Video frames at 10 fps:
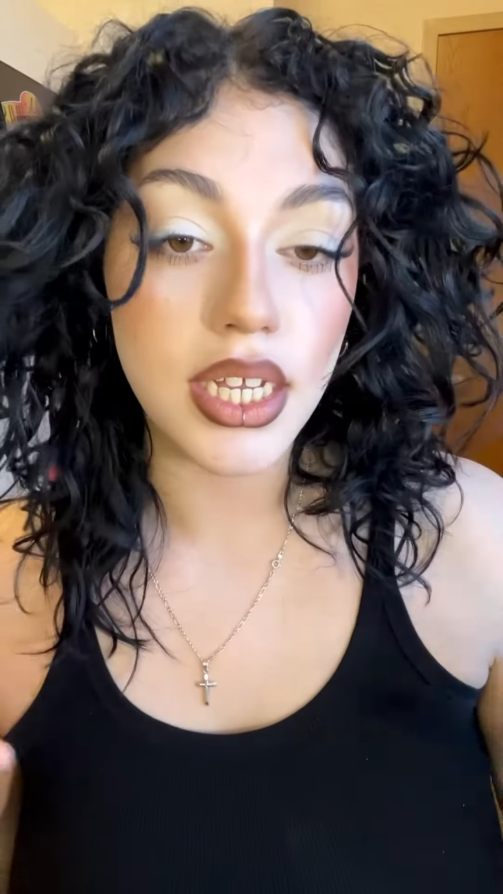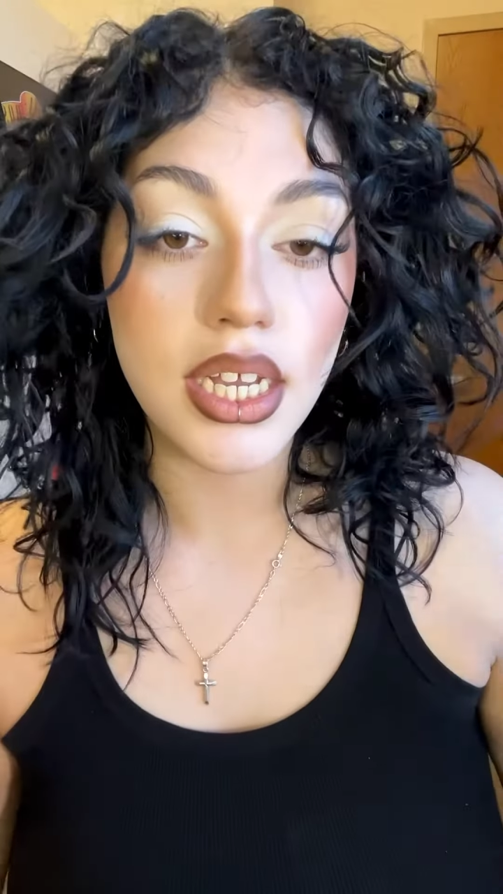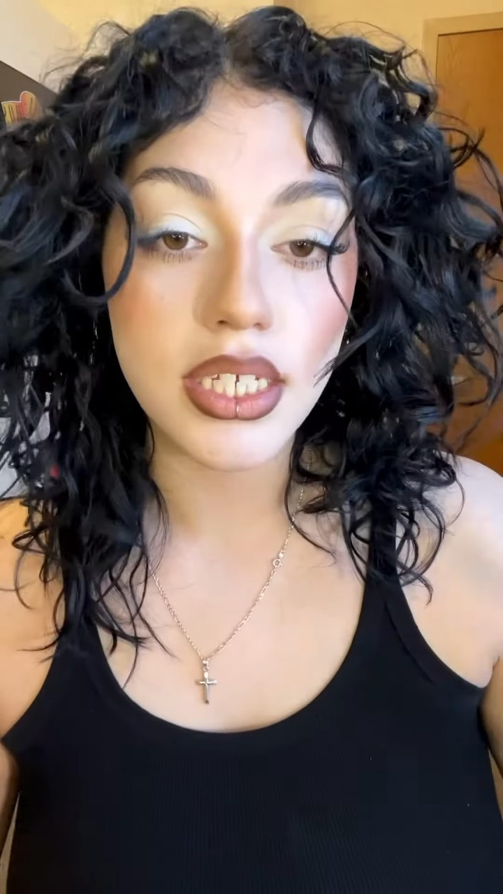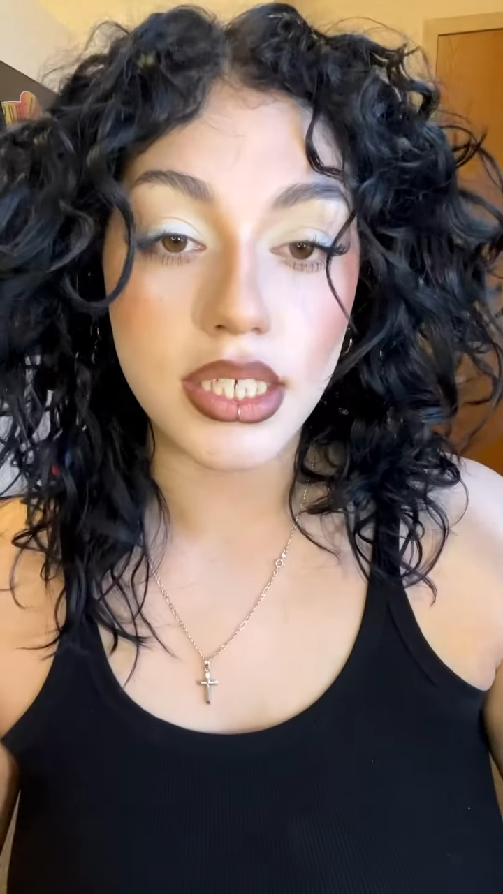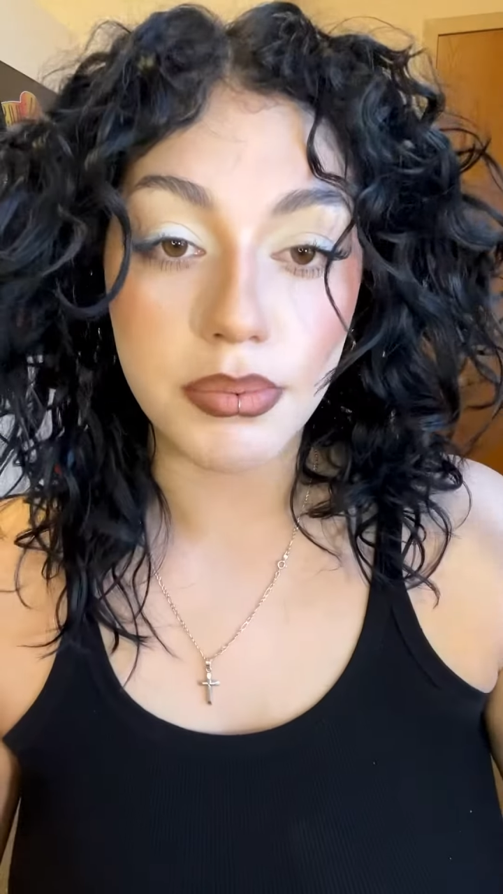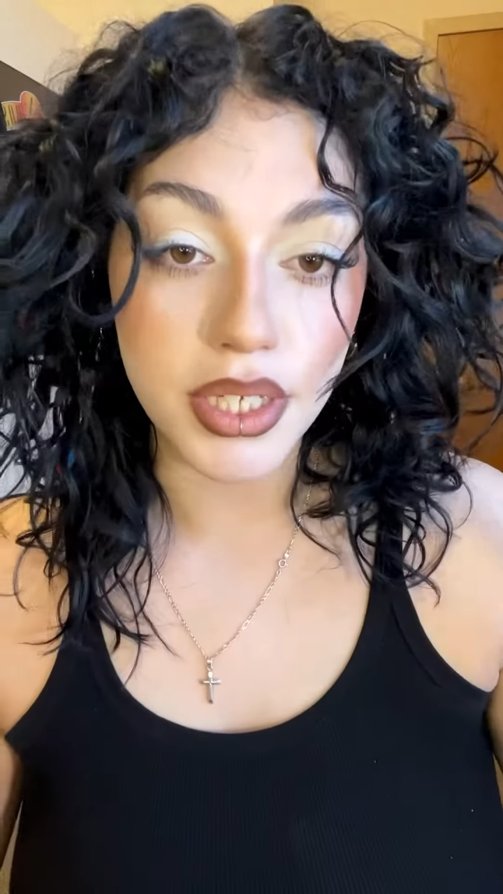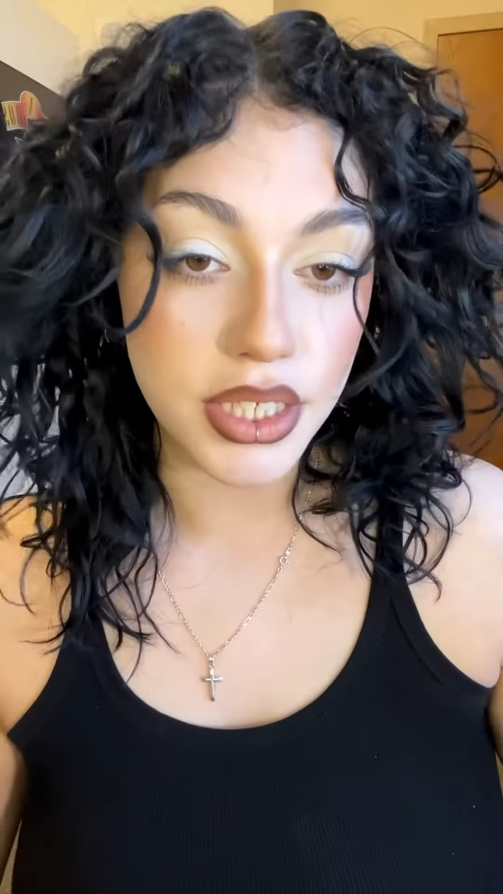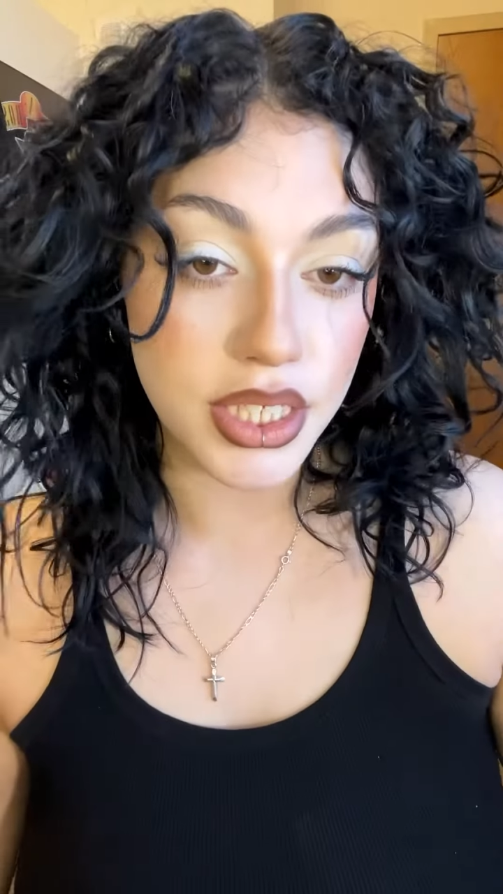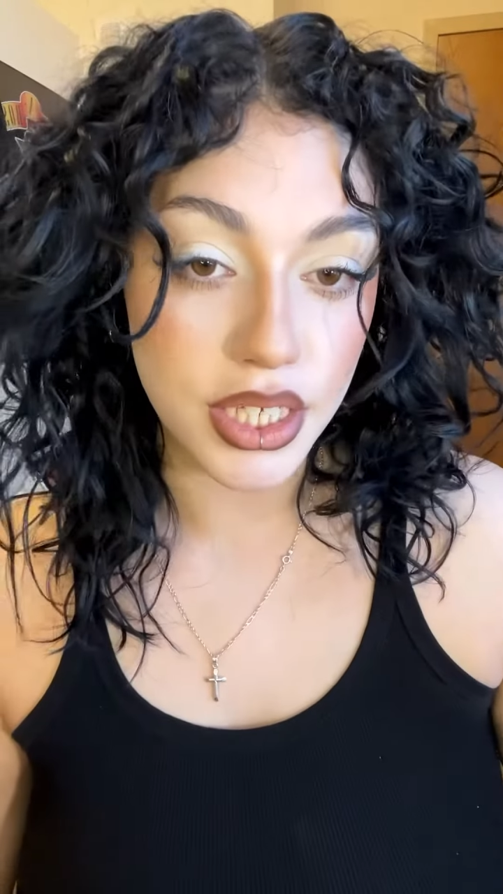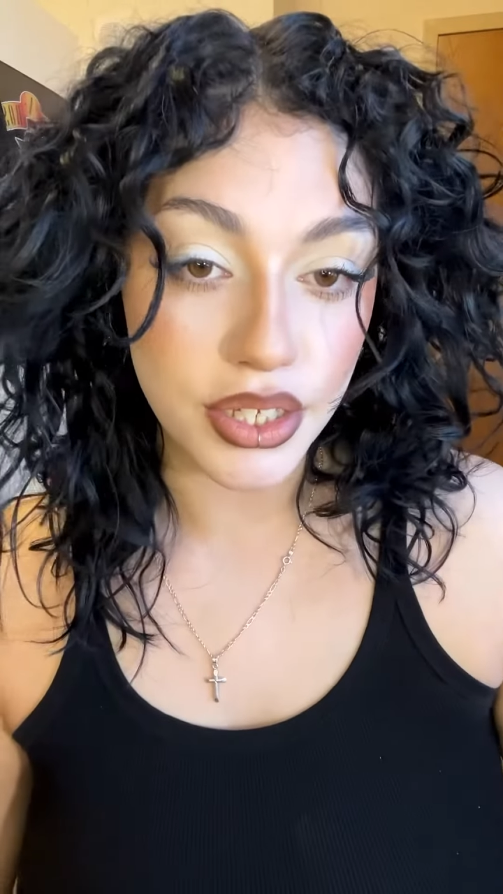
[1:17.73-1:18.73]
some
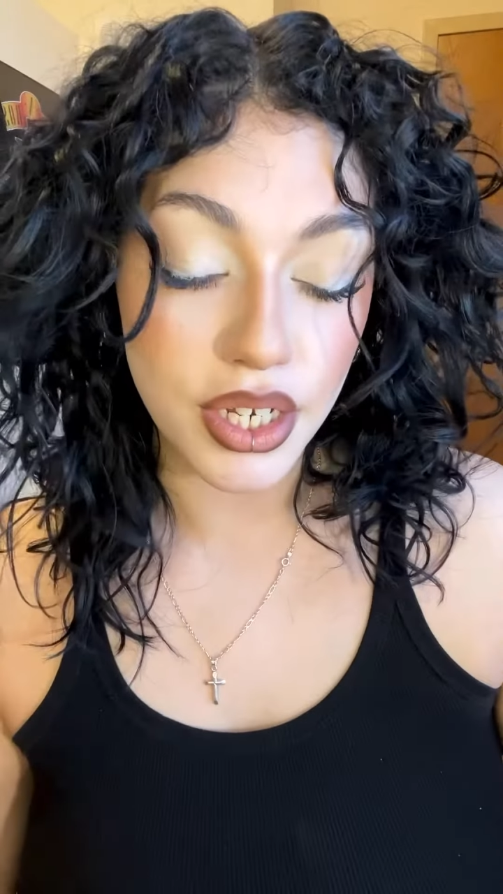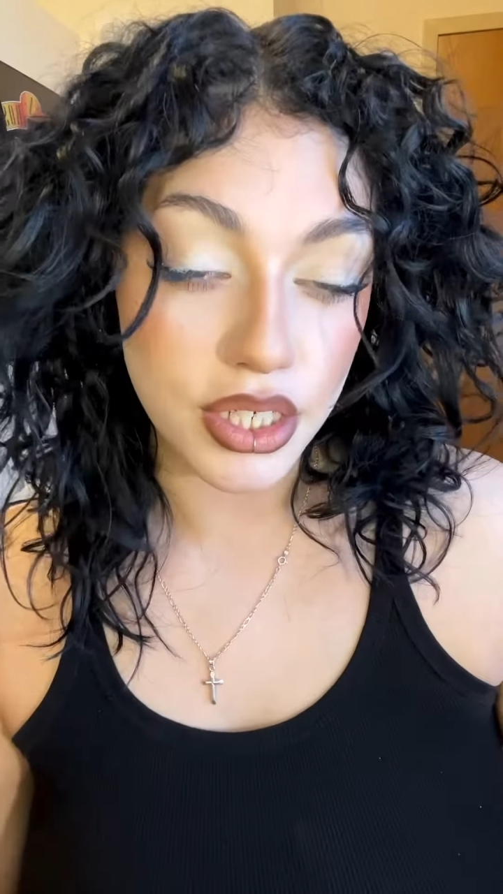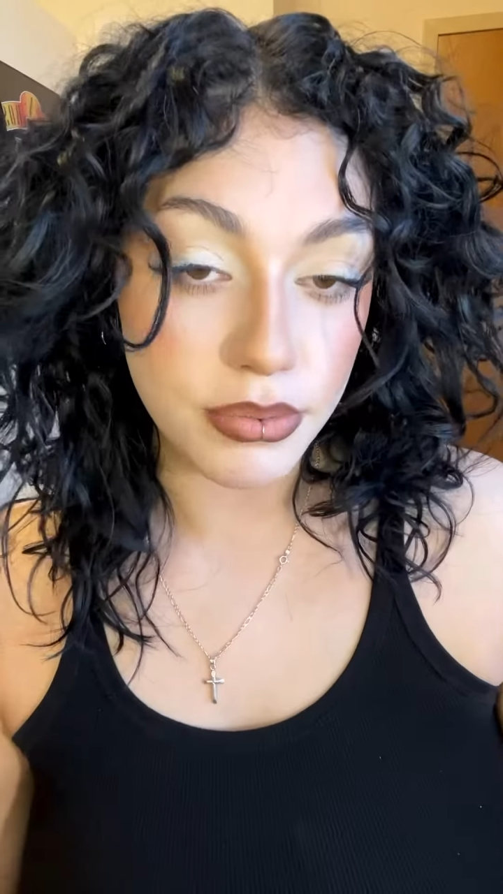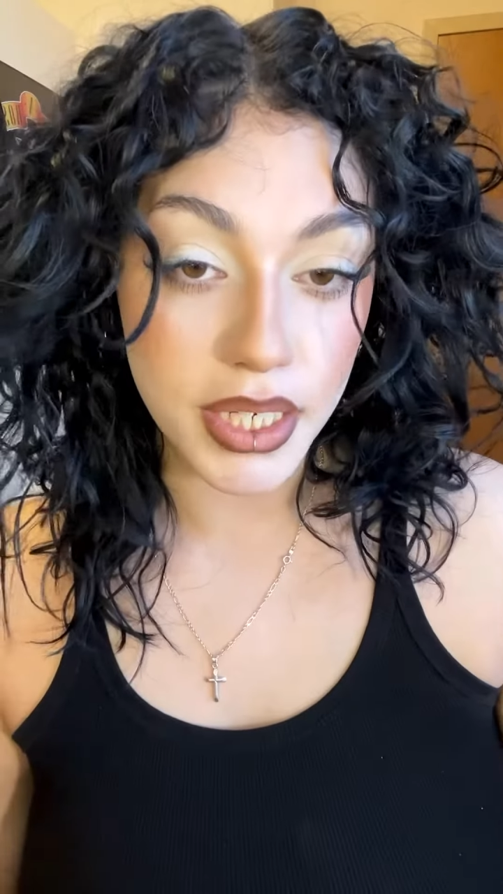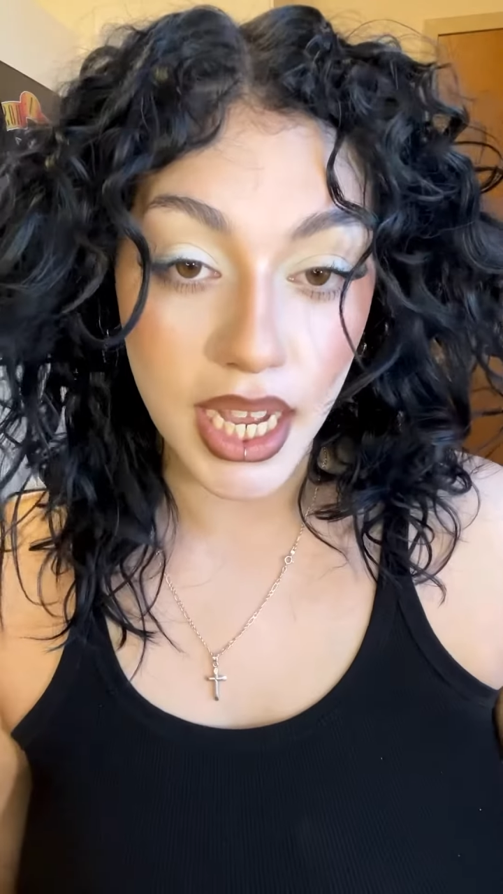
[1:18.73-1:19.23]
concealer under my